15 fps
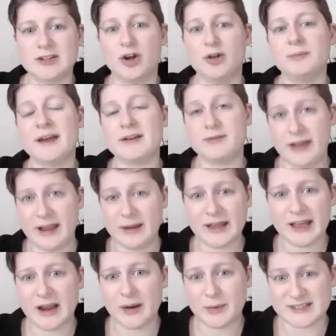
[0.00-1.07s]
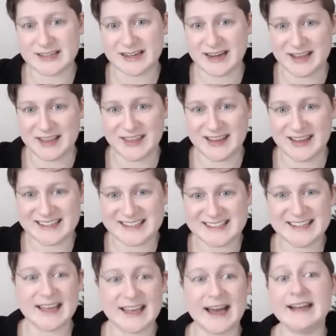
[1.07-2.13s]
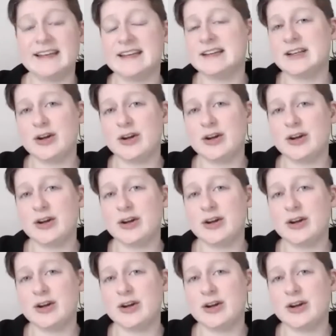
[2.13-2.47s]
When I told my family I was an atheist,